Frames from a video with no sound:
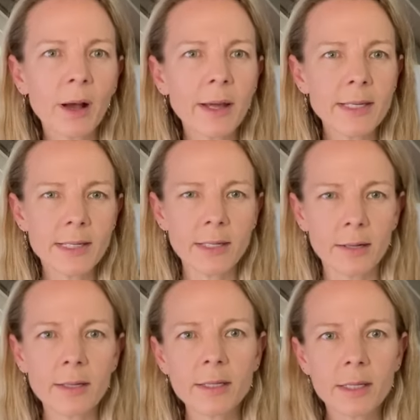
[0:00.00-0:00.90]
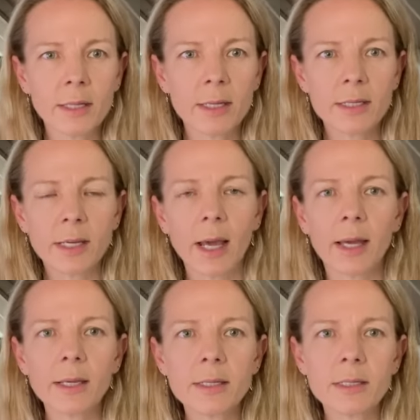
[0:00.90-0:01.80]
I didn't in this
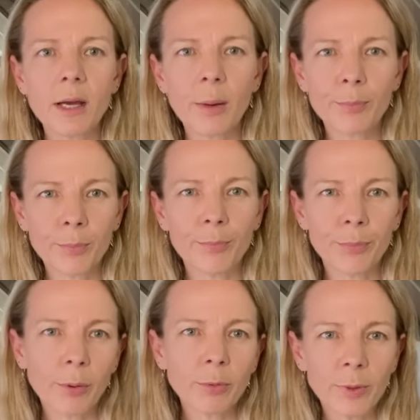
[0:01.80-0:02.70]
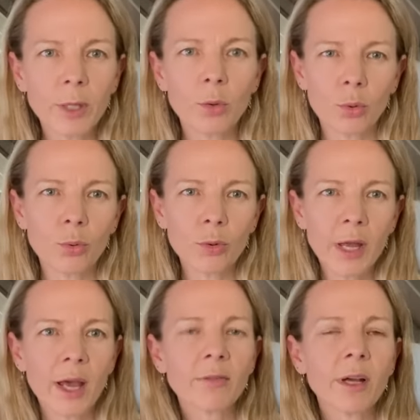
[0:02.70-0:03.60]
case. I probably could
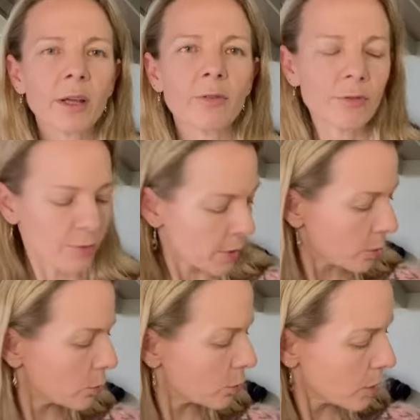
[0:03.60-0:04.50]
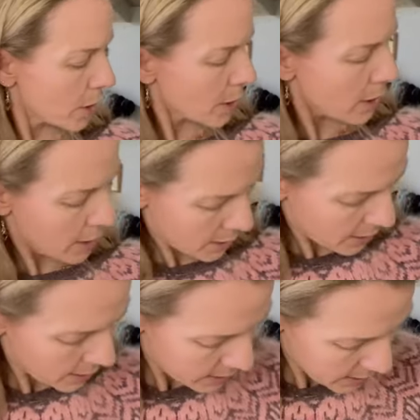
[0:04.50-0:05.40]
have, I can feel and I
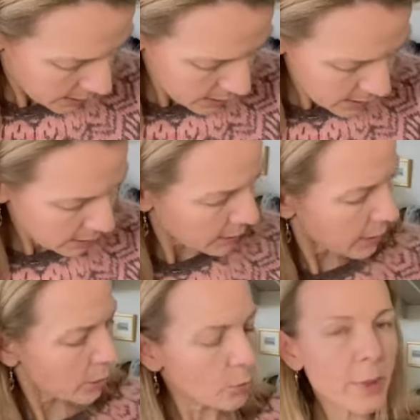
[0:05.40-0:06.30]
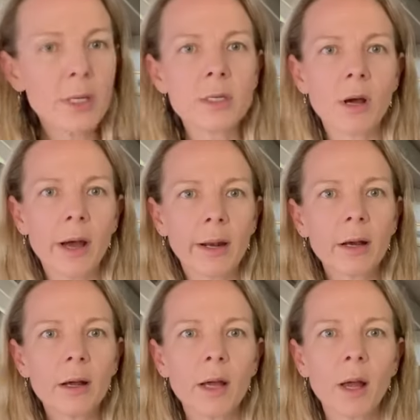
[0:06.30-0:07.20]
can see it's a little bit
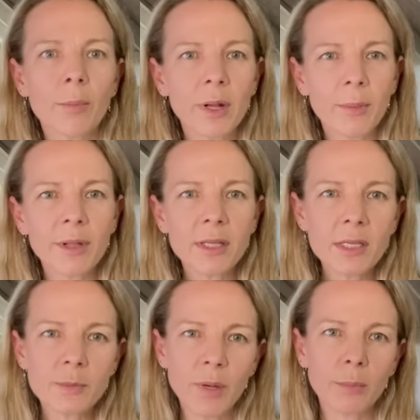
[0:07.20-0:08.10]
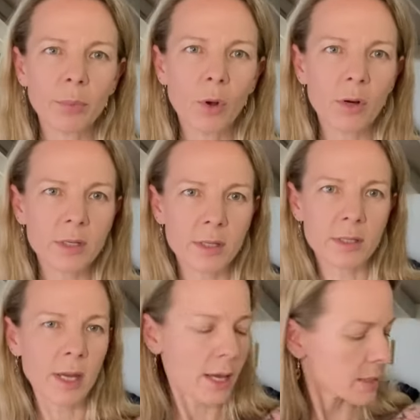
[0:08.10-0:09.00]
tighter, but I mean, this has been blocked. This
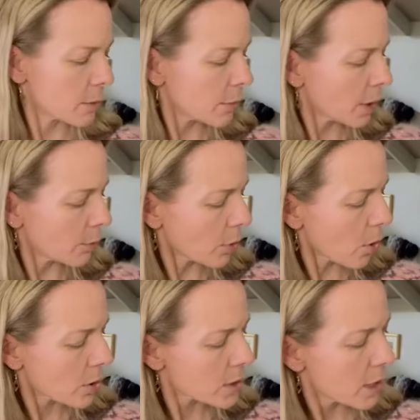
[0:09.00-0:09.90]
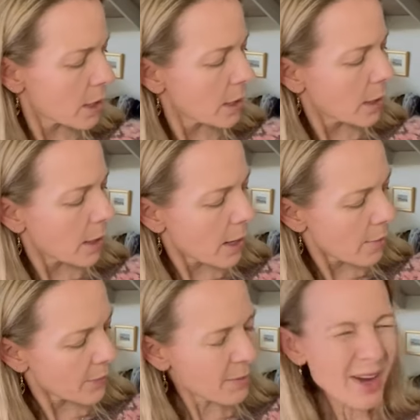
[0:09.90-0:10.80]
hasn't been blocked.
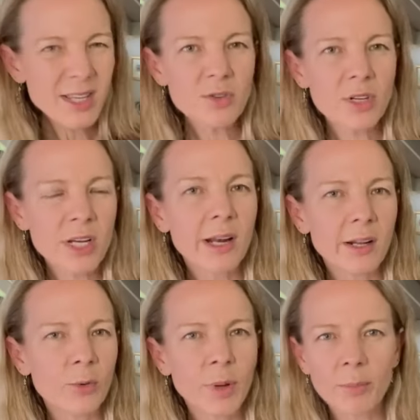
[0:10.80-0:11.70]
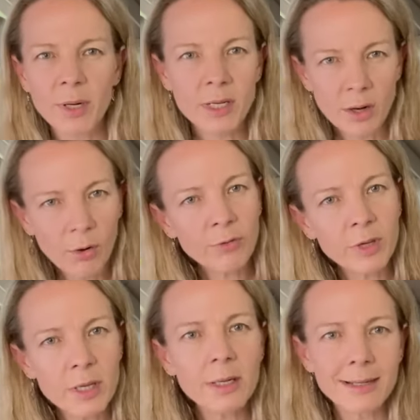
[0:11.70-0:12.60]
It might stretch out a little bit, but it
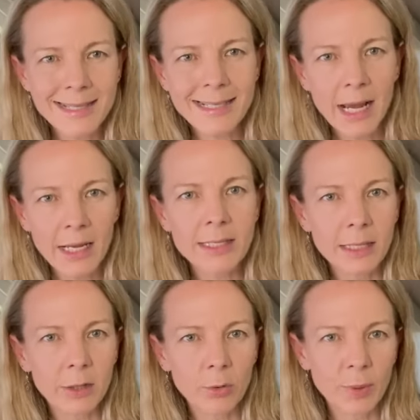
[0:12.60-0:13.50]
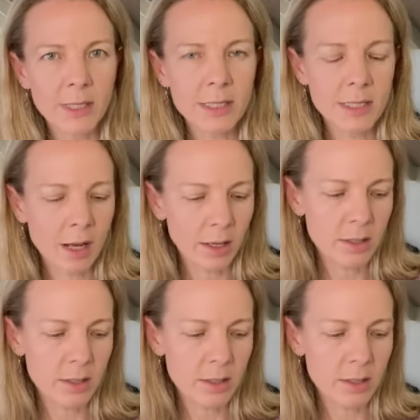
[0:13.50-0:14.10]
often stays a little bit snugger.